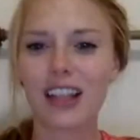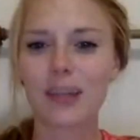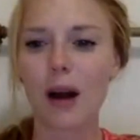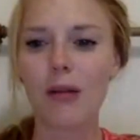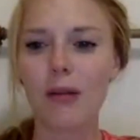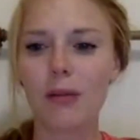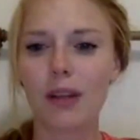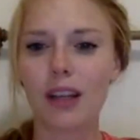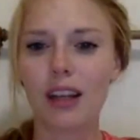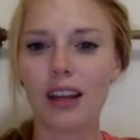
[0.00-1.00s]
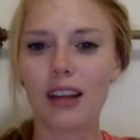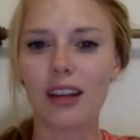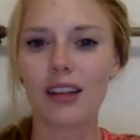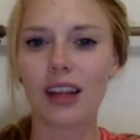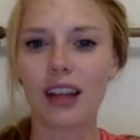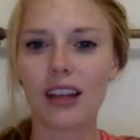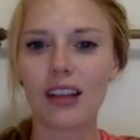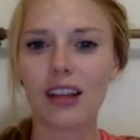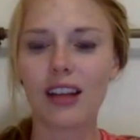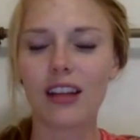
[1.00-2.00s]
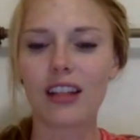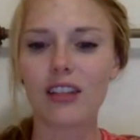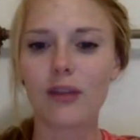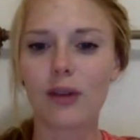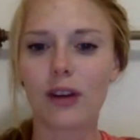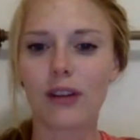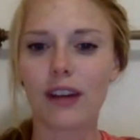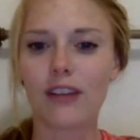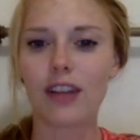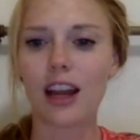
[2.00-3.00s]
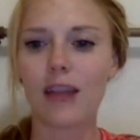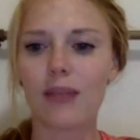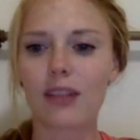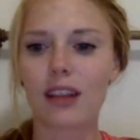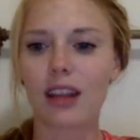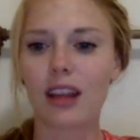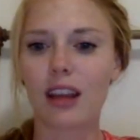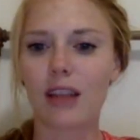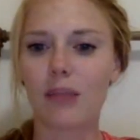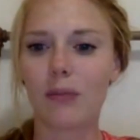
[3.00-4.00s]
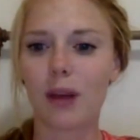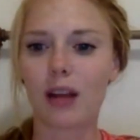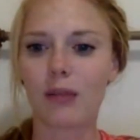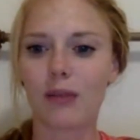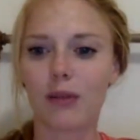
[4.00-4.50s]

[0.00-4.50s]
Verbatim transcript: probably like at least four or five times that they brought it before